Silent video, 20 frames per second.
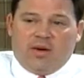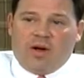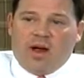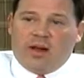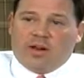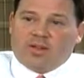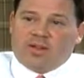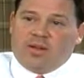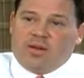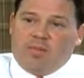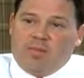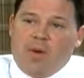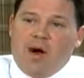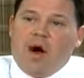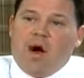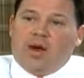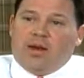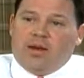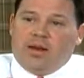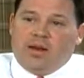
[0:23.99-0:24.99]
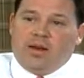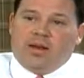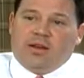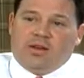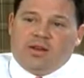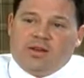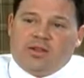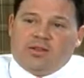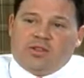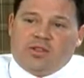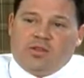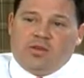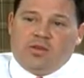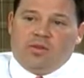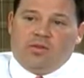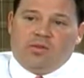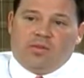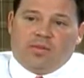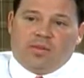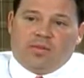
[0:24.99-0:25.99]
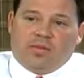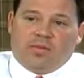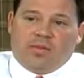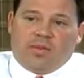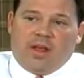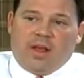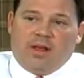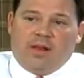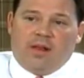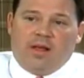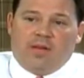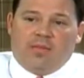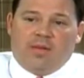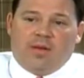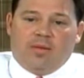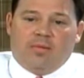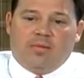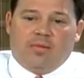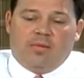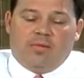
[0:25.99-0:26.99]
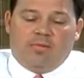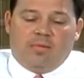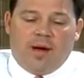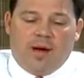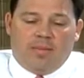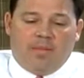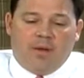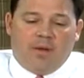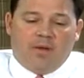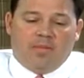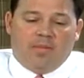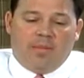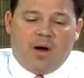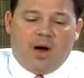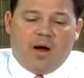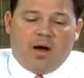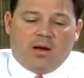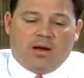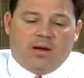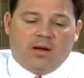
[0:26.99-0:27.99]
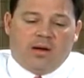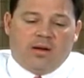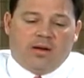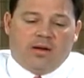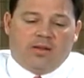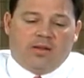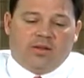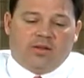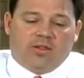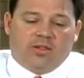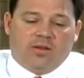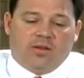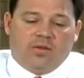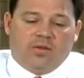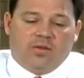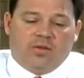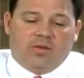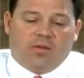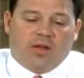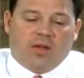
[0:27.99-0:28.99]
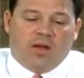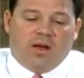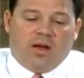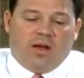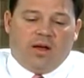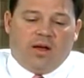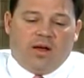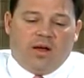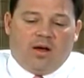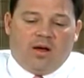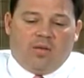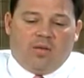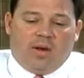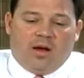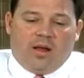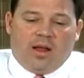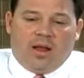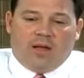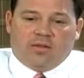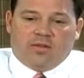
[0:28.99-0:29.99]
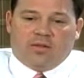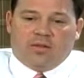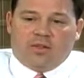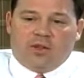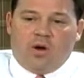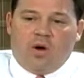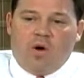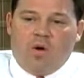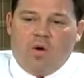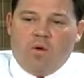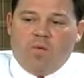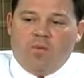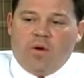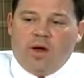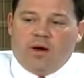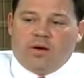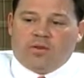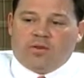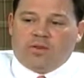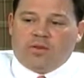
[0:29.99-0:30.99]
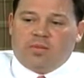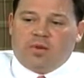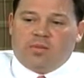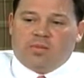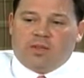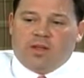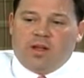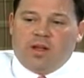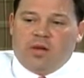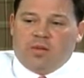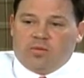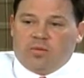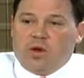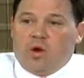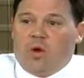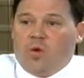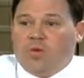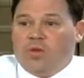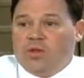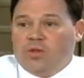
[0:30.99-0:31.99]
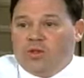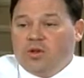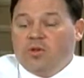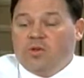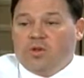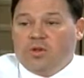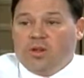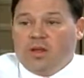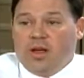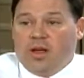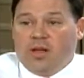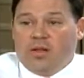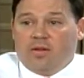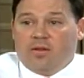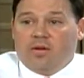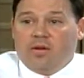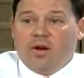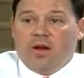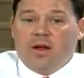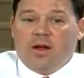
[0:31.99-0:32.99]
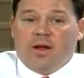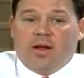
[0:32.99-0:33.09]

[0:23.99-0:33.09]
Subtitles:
they're actually bonded into the tooth, by being bonded into the tooth, it allows it to hold better. Sometimes it helps hold the tooth together,